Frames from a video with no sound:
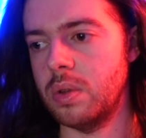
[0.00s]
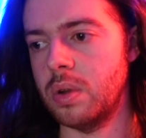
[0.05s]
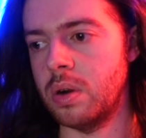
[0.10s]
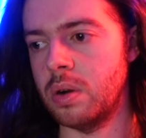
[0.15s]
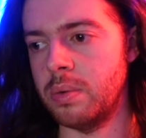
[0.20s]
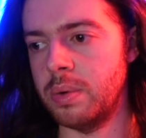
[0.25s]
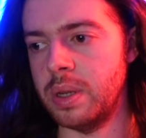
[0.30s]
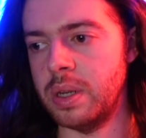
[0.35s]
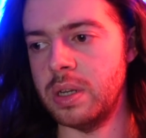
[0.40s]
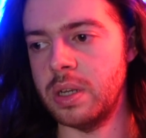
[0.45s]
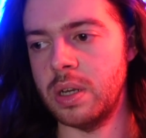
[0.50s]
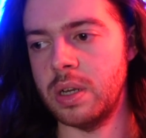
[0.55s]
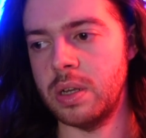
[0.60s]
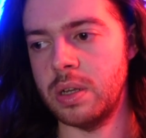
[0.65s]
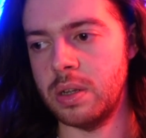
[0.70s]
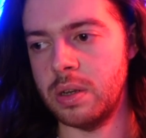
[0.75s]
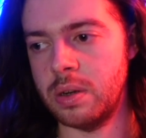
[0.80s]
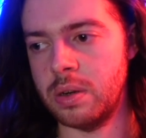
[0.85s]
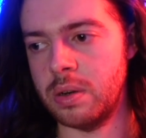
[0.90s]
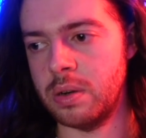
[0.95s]
Are we
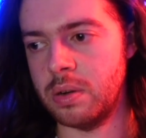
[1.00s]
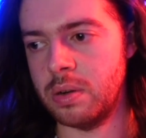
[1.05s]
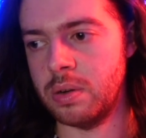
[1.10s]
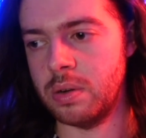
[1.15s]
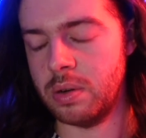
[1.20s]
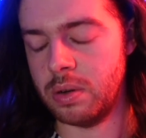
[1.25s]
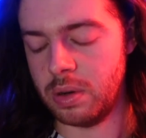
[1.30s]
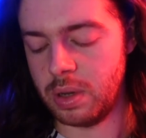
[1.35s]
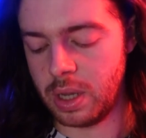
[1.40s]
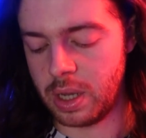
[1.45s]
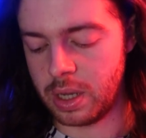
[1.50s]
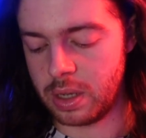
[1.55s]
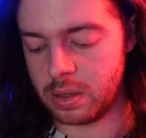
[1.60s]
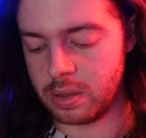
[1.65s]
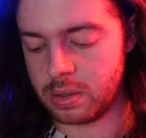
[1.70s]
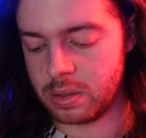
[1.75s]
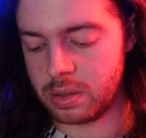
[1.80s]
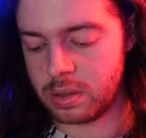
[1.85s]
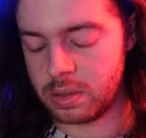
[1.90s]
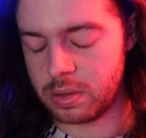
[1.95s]
done?
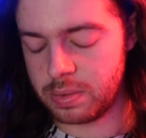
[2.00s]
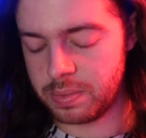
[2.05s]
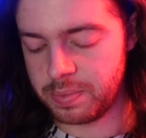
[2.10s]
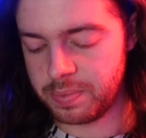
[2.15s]
Yes.